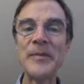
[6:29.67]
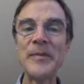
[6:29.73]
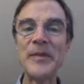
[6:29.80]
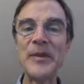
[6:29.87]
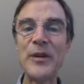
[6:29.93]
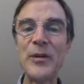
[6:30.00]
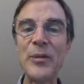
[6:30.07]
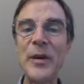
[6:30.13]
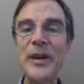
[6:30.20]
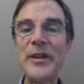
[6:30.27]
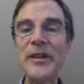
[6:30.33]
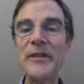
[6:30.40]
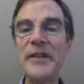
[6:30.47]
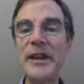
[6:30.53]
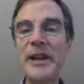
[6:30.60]
the width
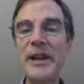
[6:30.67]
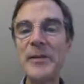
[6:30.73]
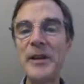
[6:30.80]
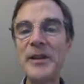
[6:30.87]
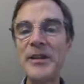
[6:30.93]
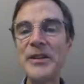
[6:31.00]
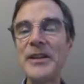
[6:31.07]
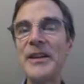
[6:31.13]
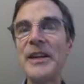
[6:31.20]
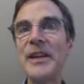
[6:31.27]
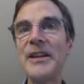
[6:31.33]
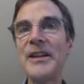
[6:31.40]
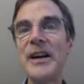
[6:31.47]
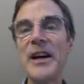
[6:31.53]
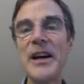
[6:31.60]
of the image,
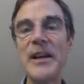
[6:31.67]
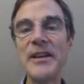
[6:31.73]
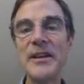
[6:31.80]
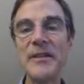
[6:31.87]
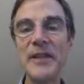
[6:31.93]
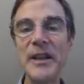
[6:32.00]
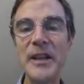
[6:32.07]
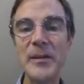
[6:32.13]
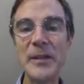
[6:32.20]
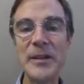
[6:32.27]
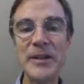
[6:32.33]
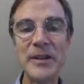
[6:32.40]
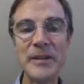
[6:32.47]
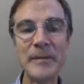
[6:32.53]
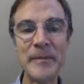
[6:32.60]
and the height of the
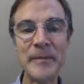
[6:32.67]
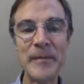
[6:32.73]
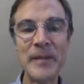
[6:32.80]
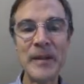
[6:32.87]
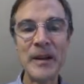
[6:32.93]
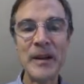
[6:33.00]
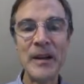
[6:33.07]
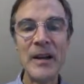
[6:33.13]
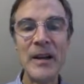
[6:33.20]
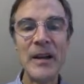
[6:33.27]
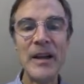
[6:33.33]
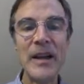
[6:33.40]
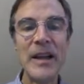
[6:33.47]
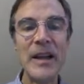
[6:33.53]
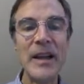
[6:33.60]
image.
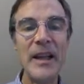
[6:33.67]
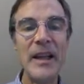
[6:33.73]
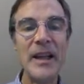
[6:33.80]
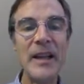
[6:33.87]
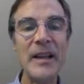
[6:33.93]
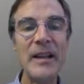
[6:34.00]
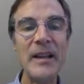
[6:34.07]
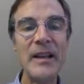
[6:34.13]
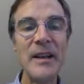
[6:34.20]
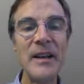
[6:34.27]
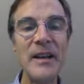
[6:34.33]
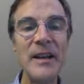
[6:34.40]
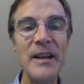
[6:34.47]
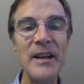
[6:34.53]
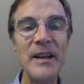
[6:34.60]
In
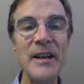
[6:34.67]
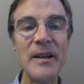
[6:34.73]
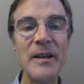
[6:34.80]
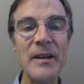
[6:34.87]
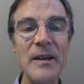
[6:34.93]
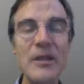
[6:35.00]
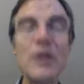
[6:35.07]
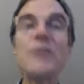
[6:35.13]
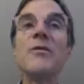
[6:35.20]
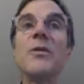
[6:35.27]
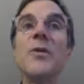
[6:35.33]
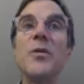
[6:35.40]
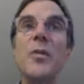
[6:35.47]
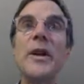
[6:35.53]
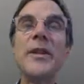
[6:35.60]
so for
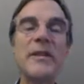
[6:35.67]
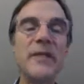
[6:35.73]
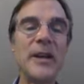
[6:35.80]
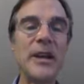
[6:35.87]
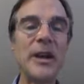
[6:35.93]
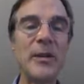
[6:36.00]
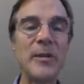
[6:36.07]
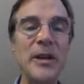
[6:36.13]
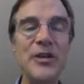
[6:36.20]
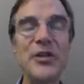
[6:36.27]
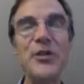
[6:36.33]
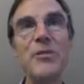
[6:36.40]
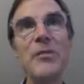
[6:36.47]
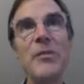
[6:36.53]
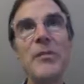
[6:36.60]
the width of the image,
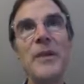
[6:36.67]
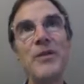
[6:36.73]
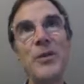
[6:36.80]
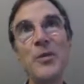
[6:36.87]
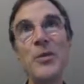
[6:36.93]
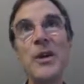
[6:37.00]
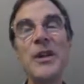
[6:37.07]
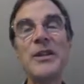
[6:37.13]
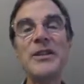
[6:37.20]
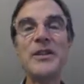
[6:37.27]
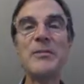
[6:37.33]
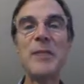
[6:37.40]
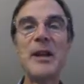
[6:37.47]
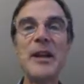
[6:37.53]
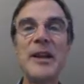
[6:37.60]
you, if you want to
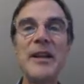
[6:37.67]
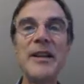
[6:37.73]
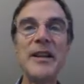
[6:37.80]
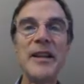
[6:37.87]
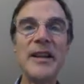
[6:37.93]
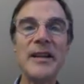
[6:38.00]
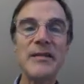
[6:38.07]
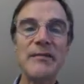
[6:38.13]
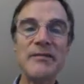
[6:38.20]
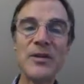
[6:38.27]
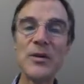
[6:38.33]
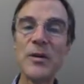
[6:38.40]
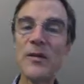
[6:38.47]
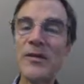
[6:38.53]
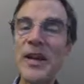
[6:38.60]
display the
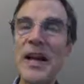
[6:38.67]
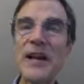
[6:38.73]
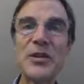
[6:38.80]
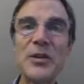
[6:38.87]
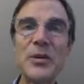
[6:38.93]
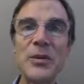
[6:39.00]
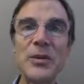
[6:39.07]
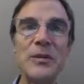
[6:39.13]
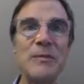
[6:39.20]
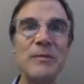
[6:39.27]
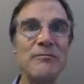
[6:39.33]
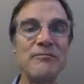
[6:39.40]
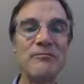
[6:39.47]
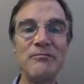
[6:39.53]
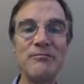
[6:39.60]
sort of natural
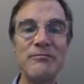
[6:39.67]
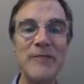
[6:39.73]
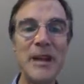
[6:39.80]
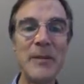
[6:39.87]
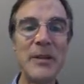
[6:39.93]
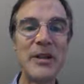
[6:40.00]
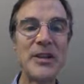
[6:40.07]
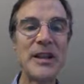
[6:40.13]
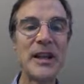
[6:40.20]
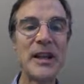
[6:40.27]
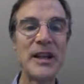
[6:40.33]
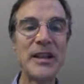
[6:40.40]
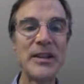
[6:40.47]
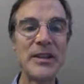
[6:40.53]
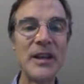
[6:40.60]
image
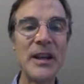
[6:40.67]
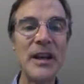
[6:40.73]
size,